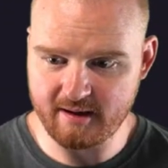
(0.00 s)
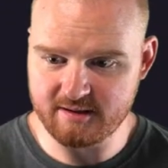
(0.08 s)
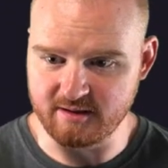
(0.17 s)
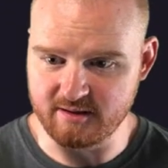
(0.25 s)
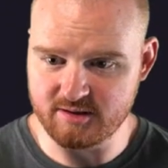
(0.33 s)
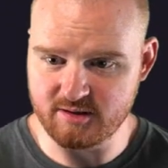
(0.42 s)

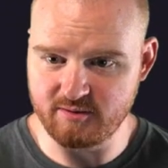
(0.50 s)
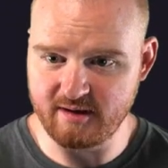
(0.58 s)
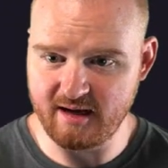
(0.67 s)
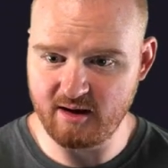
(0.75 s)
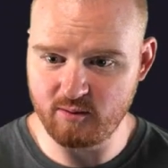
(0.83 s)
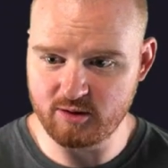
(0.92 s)
excellent. So
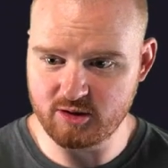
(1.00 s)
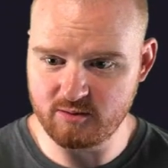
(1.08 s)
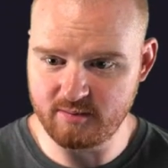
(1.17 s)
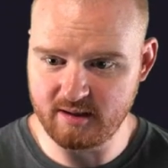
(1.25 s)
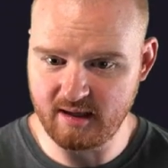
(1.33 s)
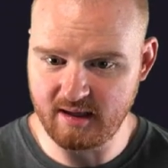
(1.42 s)
now we
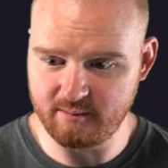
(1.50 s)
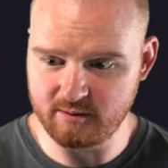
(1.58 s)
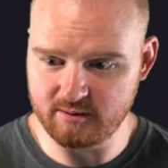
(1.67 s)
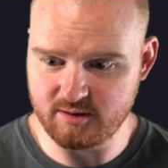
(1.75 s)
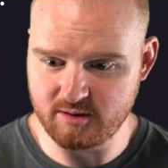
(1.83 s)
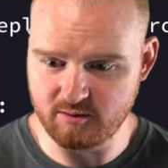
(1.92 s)
should be
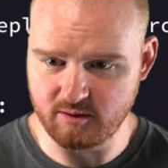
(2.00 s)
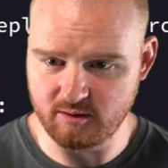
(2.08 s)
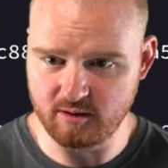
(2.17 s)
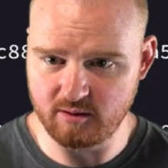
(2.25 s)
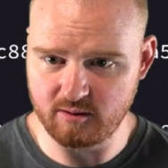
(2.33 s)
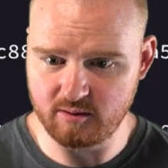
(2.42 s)
able to
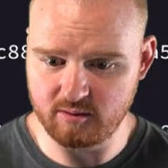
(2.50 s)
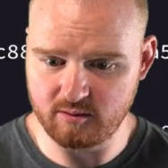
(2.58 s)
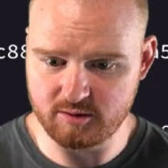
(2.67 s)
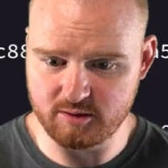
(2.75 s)
go